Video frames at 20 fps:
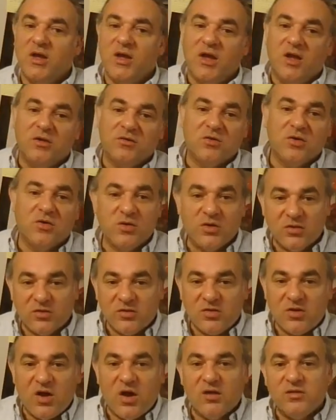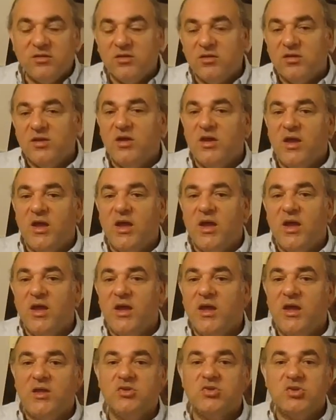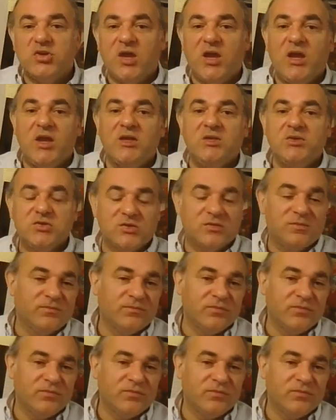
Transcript: and so there's constantly a change